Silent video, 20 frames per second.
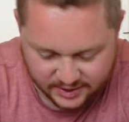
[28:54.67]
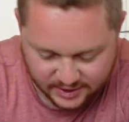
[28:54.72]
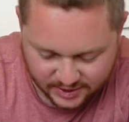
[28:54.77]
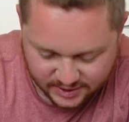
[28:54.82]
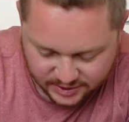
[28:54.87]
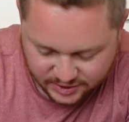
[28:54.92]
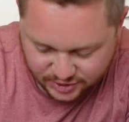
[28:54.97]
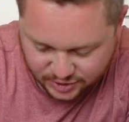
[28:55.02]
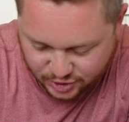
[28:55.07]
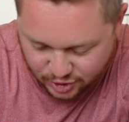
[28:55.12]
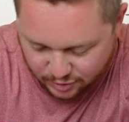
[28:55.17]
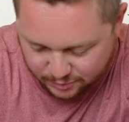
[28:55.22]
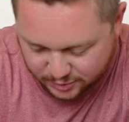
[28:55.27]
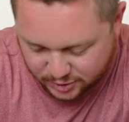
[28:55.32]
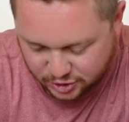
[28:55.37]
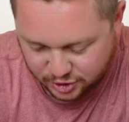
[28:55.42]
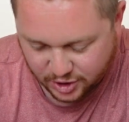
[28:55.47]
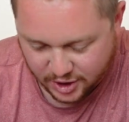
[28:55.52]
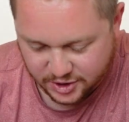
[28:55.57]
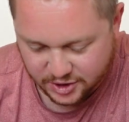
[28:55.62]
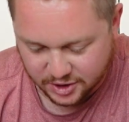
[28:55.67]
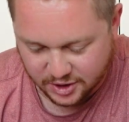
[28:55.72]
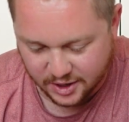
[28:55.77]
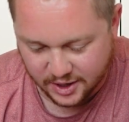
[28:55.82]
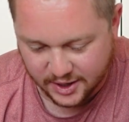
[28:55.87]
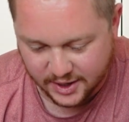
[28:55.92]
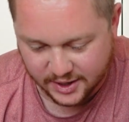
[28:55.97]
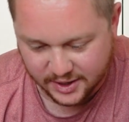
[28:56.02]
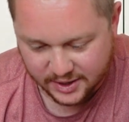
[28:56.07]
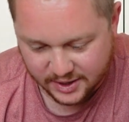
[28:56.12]
the Super Treasure
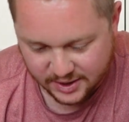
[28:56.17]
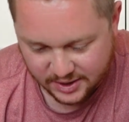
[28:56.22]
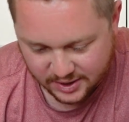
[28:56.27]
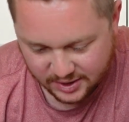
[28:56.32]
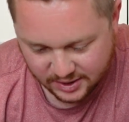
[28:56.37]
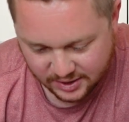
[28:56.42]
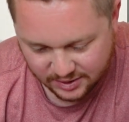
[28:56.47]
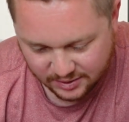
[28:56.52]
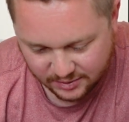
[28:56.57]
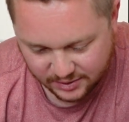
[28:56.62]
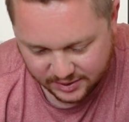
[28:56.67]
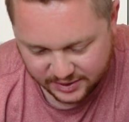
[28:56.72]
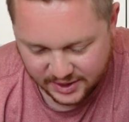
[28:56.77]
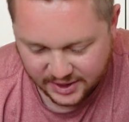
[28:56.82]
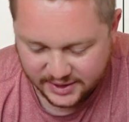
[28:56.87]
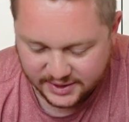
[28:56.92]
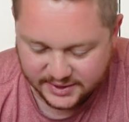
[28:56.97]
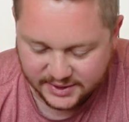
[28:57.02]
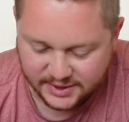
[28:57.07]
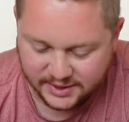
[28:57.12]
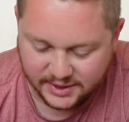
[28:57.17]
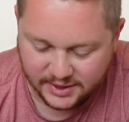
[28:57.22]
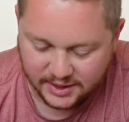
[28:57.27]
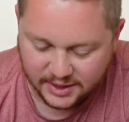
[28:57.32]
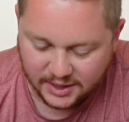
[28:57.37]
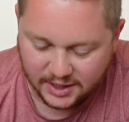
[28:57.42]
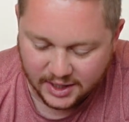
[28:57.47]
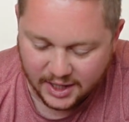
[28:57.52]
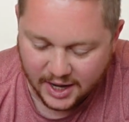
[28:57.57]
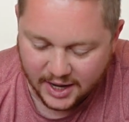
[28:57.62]
Hunt with a
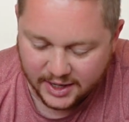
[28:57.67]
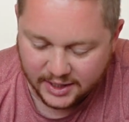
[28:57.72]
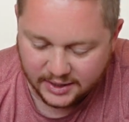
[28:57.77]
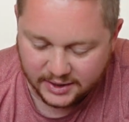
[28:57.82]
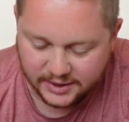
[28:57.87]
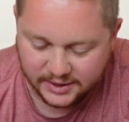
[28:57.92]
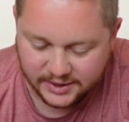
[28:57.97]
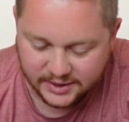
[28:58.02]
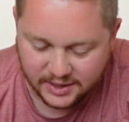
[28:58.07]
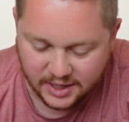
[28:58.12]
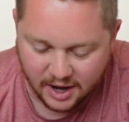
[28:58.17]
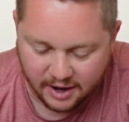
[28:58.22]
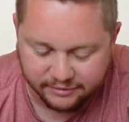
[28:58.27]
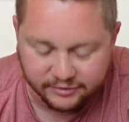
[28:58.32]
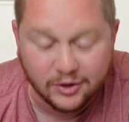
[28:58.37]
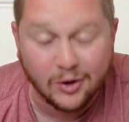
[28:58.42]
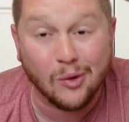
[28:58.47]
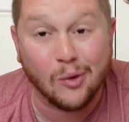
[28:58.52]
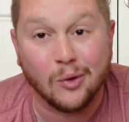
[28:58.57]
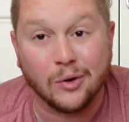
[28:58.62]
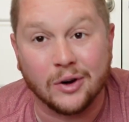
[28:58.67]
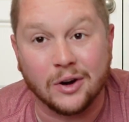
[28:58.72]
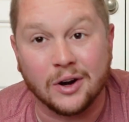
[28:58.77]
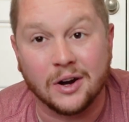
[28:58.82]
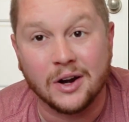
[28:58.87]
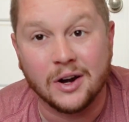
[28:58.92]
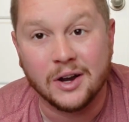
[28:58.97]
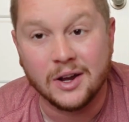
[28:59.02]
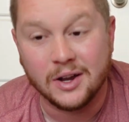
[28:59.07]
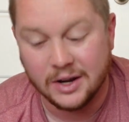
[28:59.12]
slightly soft
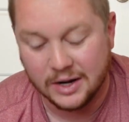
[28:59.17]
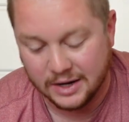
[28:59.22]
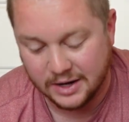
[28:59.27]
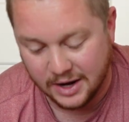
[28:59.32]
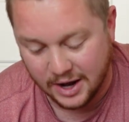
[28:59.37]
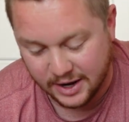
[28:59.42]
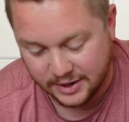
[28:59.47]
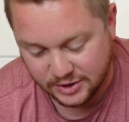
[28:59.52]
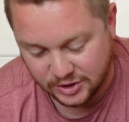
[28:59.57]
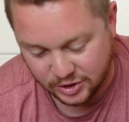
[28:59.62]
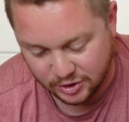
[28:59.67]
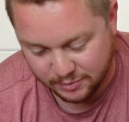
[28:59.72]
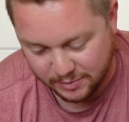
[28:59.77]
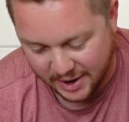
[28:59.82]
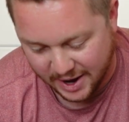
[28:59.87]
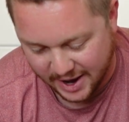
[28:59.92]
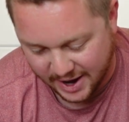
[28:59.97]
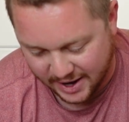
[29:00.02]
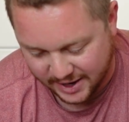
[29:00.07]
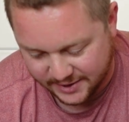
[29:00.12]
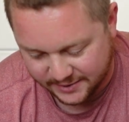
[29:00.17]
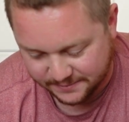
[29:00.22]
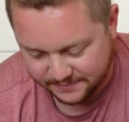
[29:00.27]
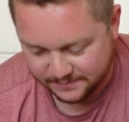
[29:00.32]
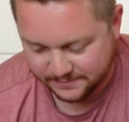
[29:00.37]
corner. Not too bad,